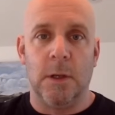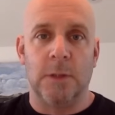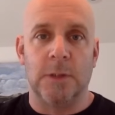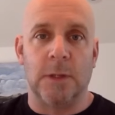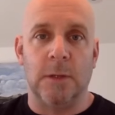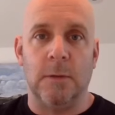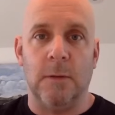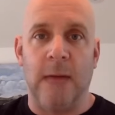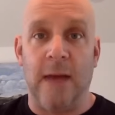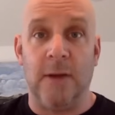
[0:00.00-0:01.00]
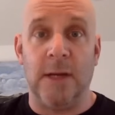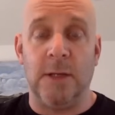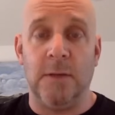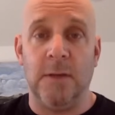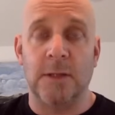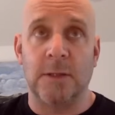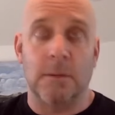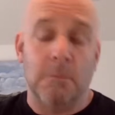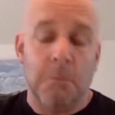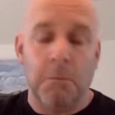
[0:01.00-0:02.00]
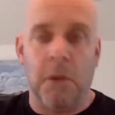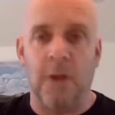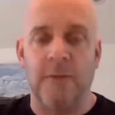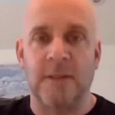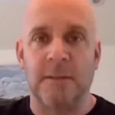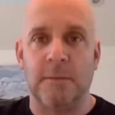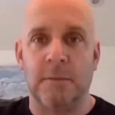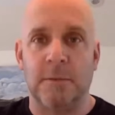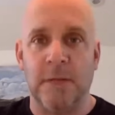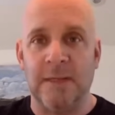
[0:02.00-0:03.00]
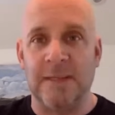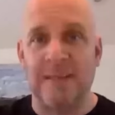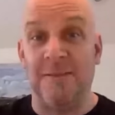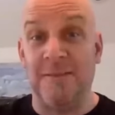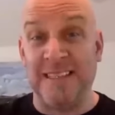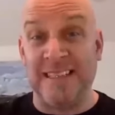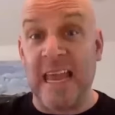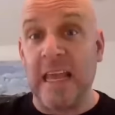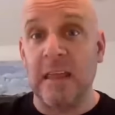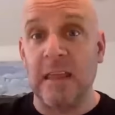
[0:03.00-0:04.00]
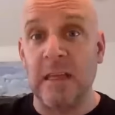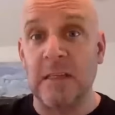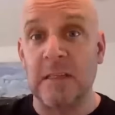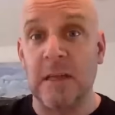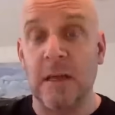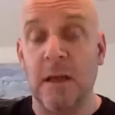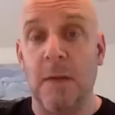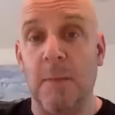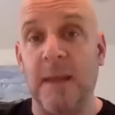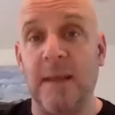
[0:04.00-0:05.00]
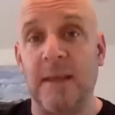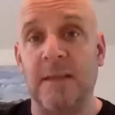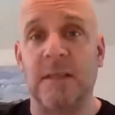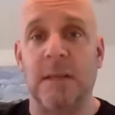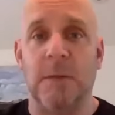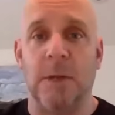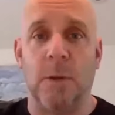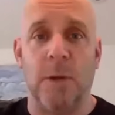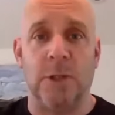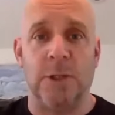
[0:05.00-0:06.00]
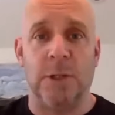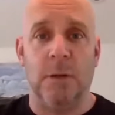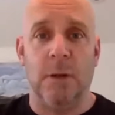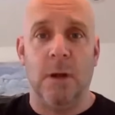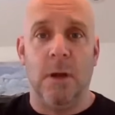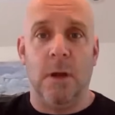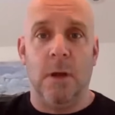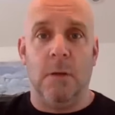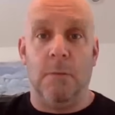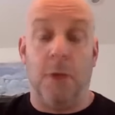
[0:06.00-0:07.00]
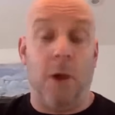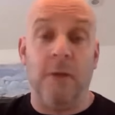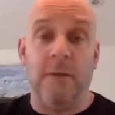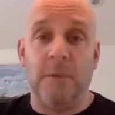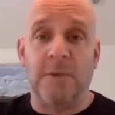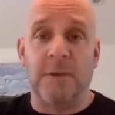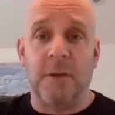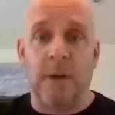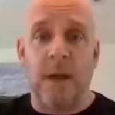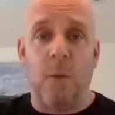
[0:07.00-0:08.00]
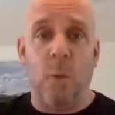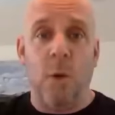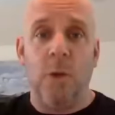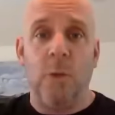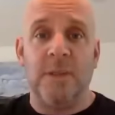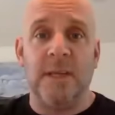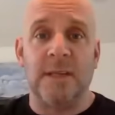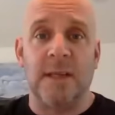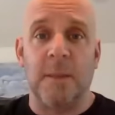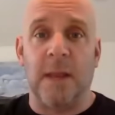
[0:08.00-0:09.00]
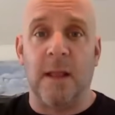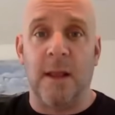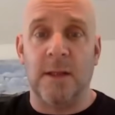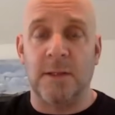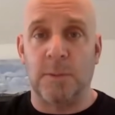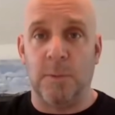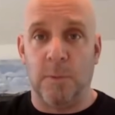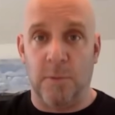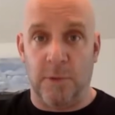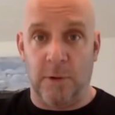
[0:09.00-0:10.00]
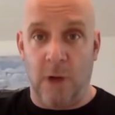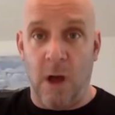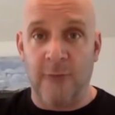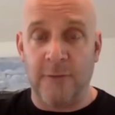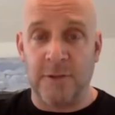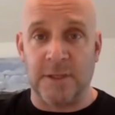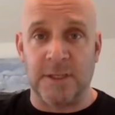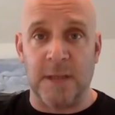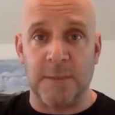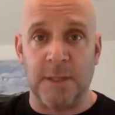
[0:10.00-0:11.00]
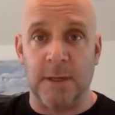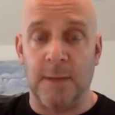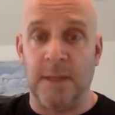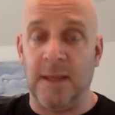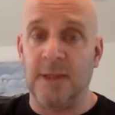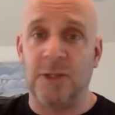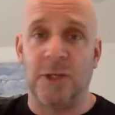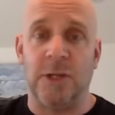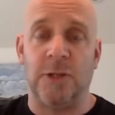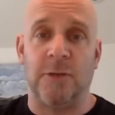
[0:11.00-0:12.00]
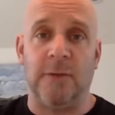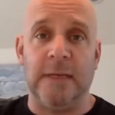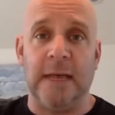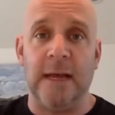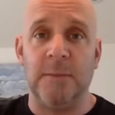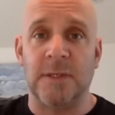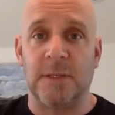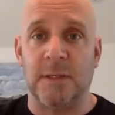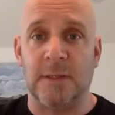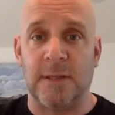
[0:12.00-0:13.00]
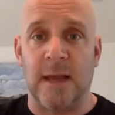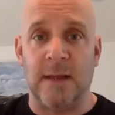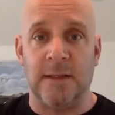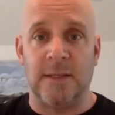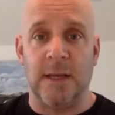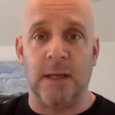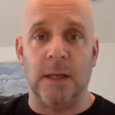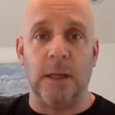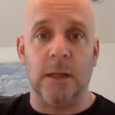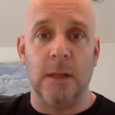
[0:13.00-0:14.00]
So, how did I do this? Part of it's instead of saying things, making that statement a question. Part of it was figuring out what it would take to get my clients their offers accepted. I mean, that's changed three times since that insanity.